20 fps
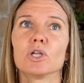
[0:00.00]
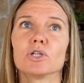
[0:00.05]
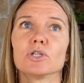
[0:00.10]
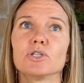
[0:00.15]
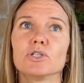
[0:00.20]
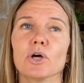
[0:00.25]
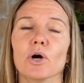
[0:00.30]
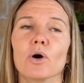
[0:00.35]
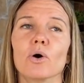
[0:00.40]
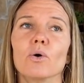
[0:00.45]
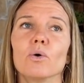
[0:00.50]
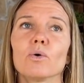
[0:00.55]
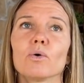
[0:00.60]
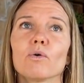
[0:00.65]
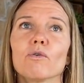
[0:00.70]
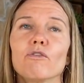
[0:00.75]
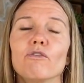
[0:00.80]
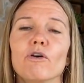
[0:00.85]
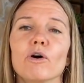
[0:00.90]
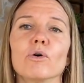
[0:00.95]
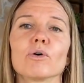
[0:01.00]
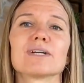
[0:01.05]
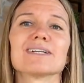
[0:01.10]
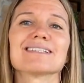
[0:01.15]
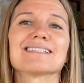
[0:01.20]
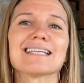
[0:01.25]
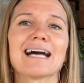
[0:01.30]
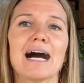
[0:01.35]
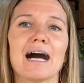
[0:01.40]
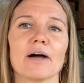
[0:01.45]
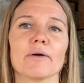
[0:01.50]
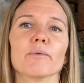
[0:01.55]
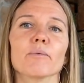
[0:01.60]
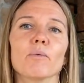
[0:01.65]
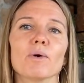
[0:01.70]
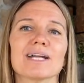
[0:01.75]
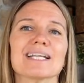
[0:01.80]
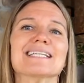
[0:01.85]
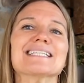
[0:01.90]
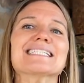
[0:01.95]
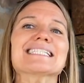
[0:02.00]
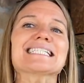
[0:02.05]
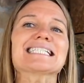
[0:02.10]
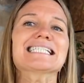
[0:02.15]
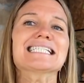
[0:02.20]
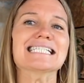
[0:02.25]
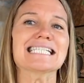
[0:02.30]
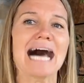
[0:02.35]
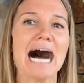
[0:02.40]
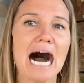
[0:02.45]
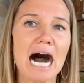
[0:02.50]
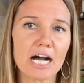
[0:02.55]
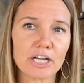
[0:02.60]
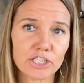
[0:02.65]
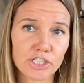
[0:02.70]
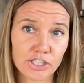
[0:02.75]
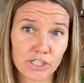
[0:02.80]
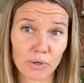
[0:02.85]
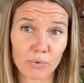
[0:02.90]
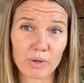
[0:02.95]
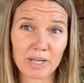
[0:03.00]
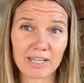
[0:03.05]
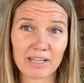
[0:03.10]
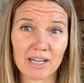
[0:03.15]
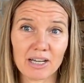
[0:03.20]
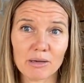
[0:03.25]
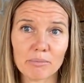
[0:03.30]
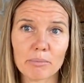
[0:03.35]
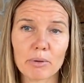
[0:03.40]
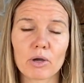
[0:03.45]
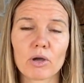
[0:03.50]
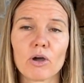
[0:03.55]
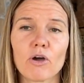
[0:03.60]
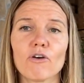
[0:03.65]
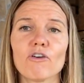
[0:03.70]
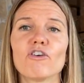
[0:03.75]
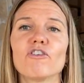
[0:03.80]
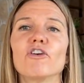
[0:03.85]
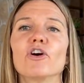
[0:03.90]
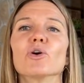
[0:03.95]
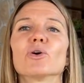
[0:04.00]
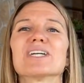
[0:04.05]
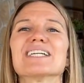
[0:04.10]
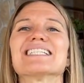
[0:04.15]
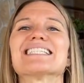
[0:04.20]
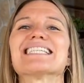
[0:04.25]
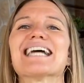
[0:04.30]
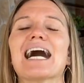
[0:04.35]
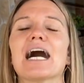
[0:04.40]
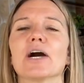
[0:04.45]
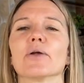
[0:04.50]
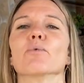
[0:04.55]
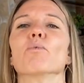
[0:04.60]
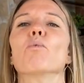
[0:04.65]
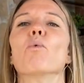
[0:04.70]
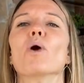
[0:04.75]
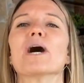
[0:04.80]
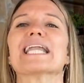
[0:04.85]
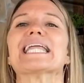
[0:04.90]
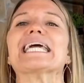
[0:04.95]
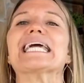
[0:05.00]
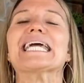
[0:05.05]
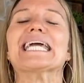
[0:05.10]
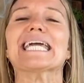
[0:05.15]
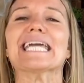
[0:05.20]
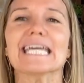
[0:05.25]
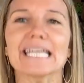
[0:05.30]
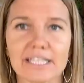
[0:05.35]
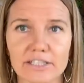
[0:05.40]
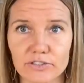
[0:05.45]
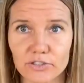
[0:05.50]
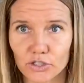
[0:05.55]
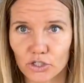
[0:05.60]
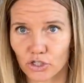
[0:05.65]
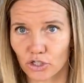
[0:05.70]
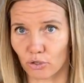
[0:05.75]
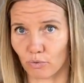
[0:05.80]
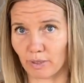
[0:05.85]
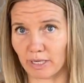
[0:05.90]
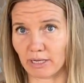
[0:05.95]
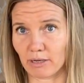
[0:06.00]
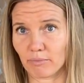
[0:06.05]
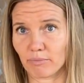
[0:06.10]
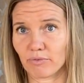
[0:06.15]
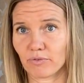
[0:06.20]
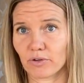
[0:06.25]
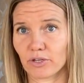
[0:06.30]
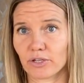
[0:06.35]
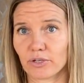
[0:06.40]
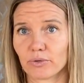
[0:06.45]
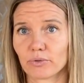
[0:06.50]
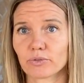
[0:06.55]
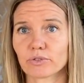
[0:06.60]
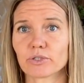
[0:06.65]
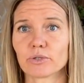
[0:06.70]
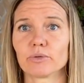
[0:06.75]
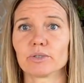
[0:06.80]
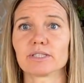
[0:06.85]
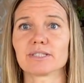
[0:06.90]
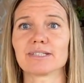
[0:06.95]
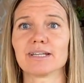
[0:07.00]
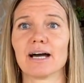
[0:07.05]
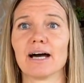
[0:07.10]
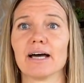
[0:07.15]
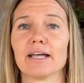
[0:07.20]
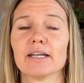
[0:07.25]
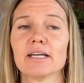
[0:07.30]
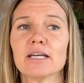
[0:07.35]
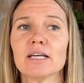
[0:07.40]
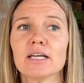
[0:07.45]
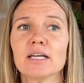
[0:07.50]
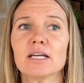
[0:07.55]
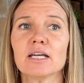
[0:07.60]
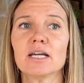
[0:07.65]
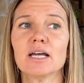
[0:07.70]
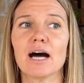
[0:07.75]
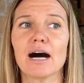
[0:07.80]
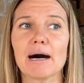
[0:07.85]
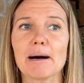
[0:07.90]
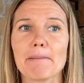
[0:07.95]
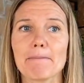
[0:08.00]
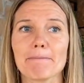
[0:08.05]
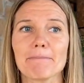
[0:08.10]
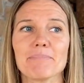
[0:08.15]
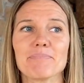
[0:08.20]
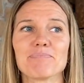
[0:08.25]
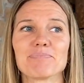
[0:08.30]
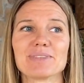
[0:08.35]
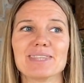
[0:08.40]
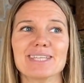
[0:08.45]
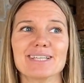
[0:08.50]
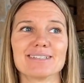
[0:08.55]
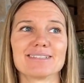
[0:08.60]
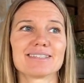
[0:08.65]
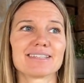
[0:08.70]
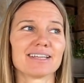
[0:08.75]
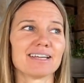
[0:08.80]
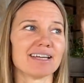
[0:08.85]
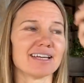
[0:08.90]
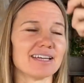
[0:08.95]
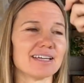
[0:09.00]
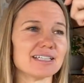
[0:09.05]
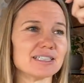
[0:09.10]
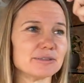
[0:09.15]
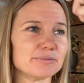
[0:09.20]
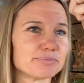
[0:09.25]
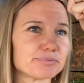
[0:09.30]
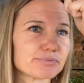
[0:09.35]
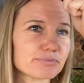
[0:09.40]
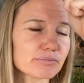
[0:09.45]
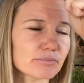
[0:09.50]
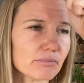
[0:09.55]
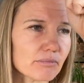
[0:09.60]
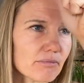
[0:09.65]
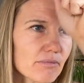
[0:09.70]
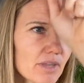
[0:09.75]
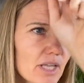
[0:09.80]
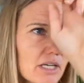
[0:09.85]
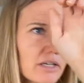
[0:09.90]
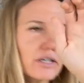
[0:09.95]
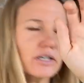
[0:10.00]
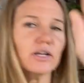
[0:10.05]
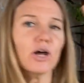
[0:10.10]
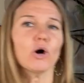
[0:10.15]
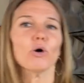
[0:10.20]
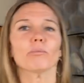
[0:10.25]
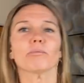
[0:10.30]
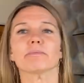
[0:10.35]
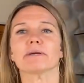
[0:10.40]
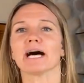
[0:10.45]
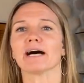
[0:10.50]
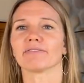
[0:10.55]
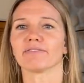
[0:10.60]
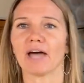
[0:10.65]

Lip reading: don't focus on what is not showing up, focus on what is showing up for you. So it's not this, nope, not